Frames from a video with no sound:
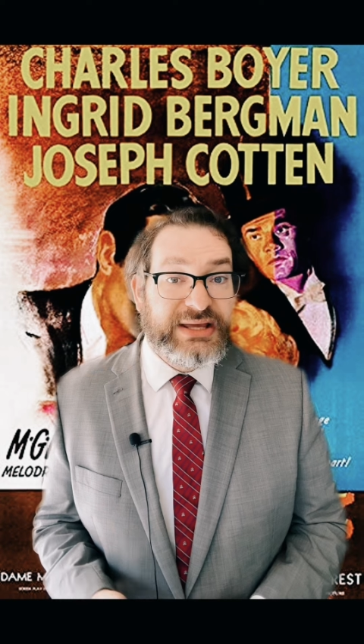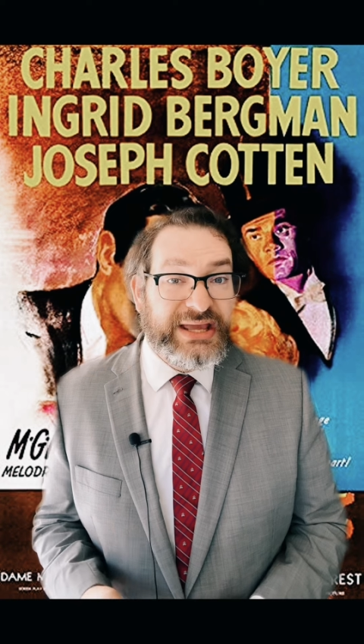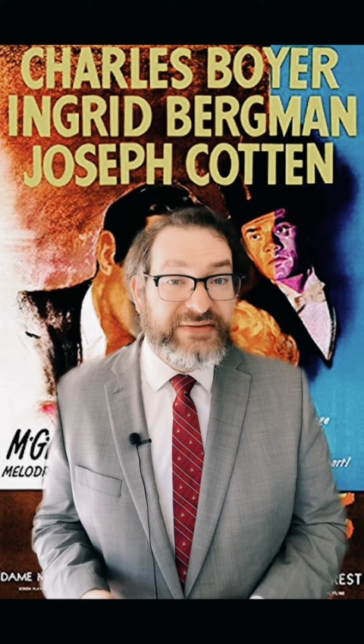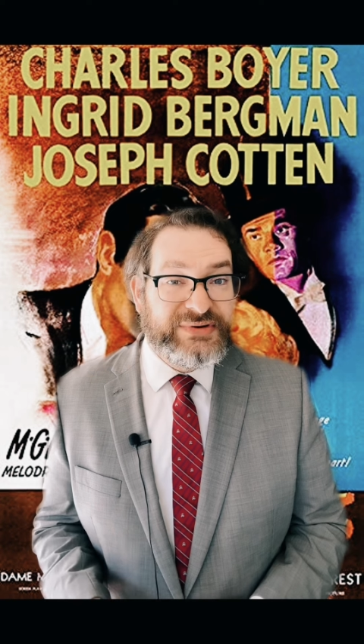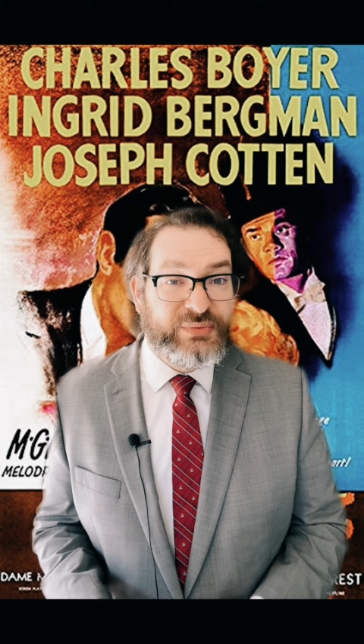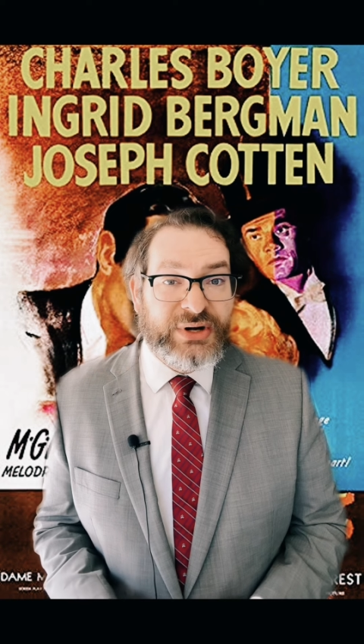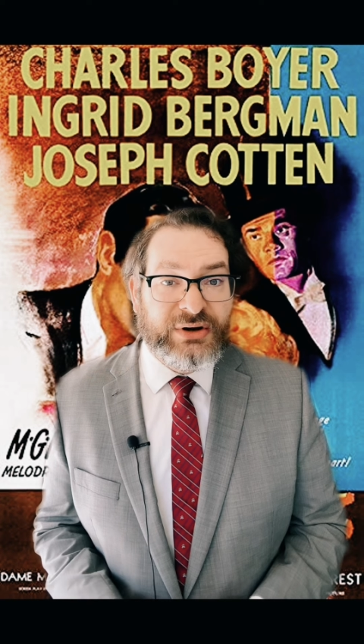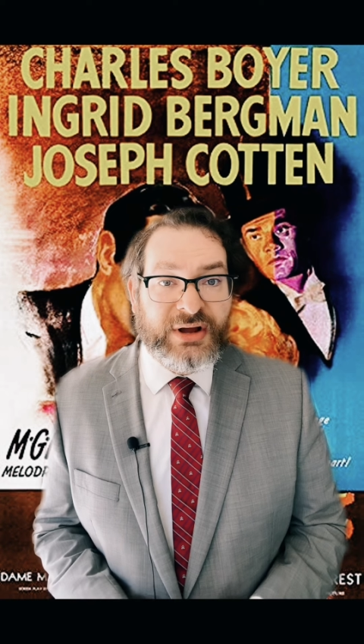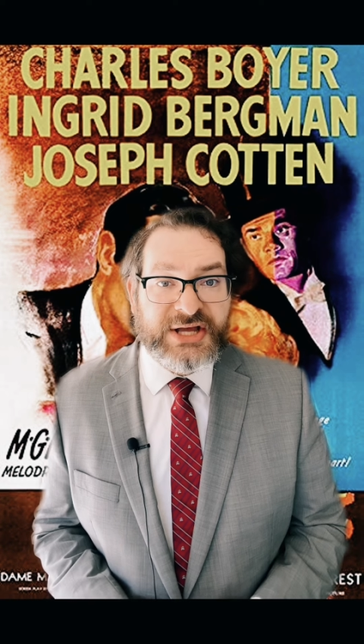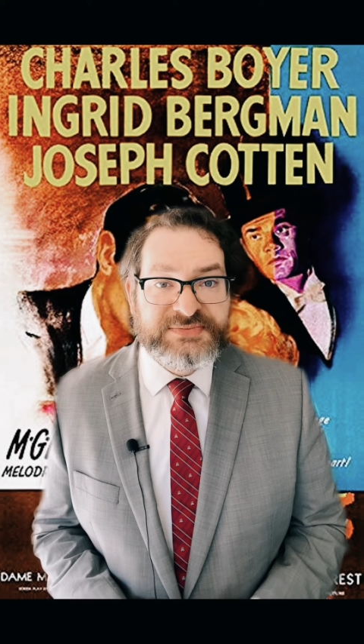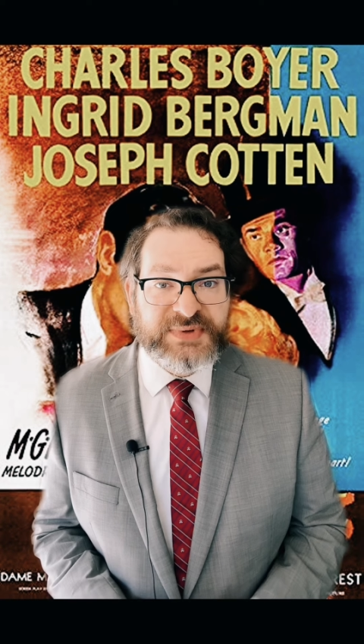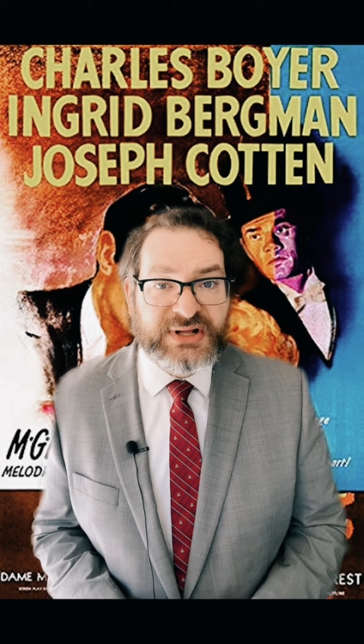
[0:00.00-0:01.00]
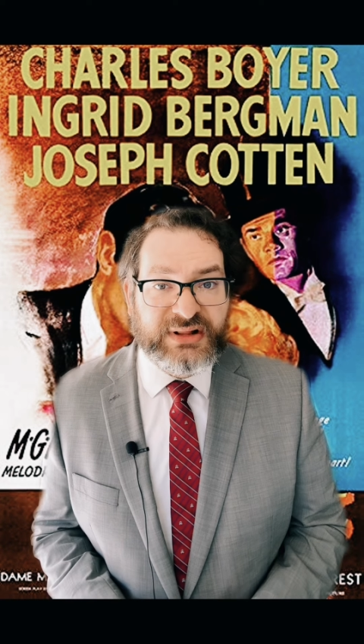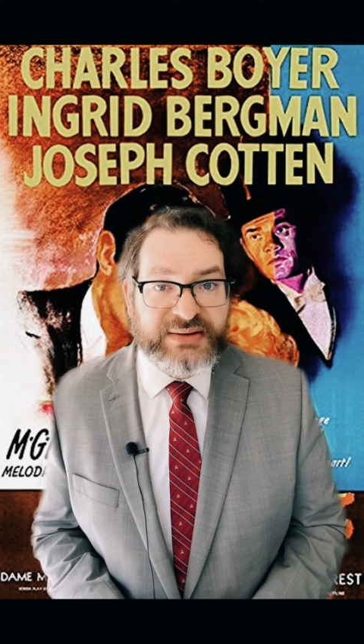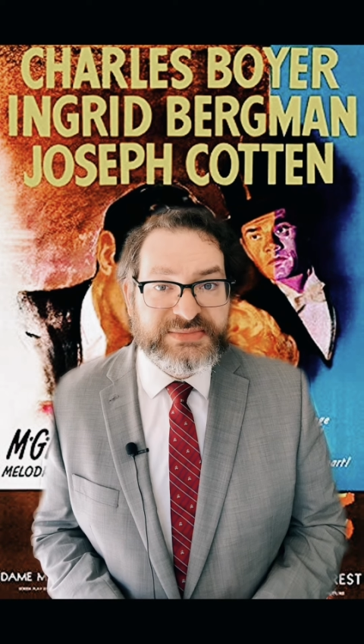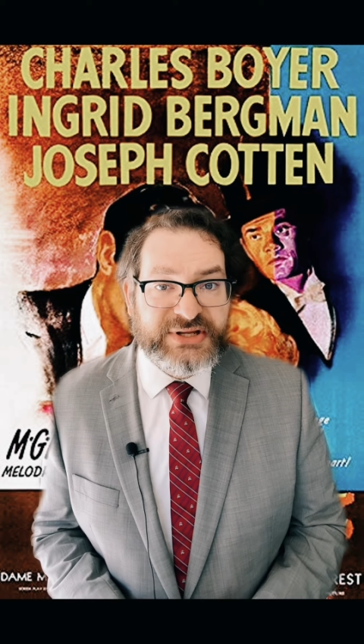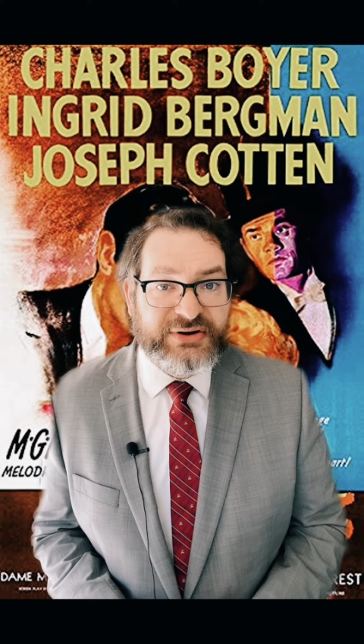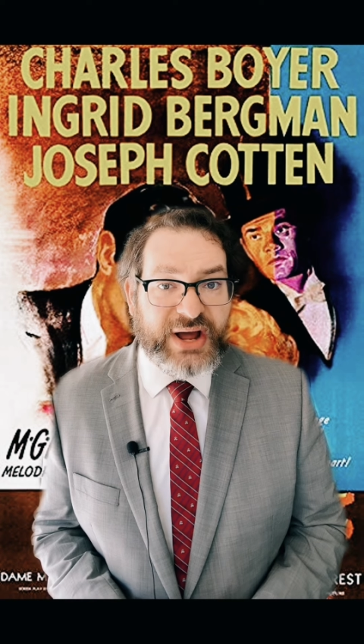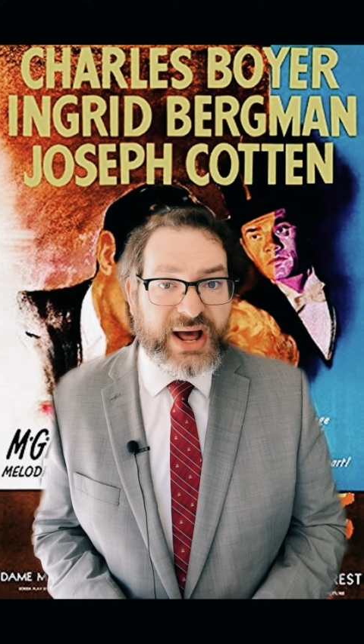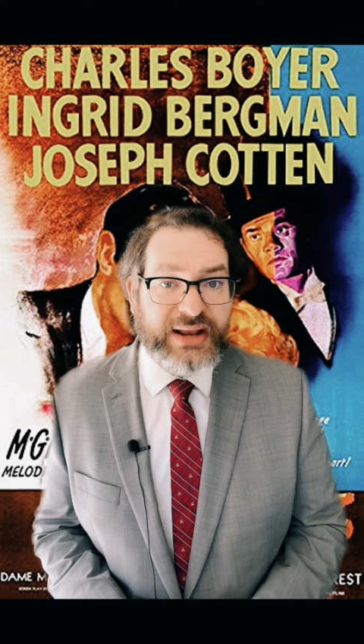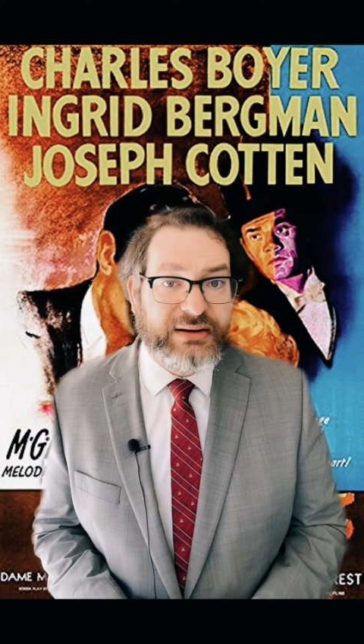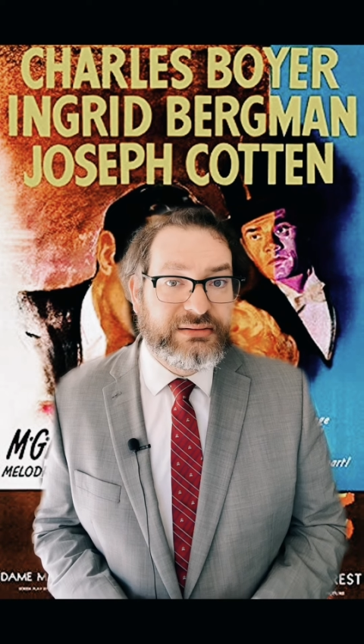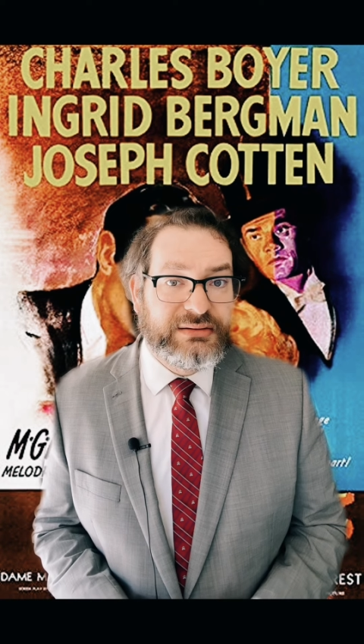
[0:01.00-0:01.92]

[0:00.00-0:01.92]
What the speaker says: even when her husband claims they're not.